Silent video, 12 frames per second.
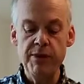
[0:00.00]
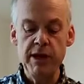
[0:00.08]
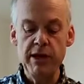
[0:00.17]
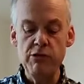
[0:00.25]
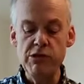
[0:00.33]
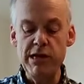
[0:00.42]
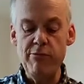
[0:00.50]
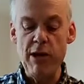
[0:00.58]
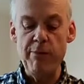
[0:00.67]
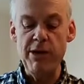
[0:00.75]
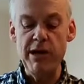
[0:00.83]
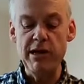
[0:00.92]
loosely wrap
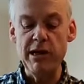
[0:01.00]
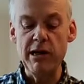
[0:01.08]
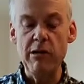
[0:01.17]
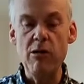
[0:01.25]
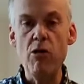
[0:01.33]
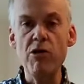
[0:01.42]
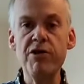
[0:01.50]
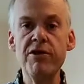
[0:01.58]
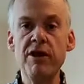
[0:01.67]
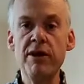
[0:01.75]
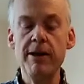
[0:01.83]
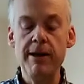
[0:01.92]
it in a cloth,
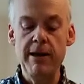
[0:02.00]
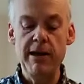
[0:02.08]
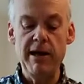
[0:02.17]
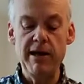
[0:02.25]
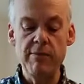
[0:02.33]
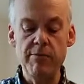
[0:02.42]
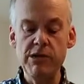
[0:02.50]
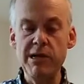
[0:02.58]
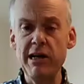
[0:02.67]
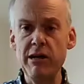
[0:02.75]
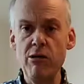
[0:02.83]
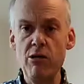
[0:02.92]
like a muslin
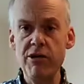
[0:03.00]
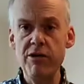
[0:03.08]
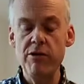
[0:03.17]
cloth,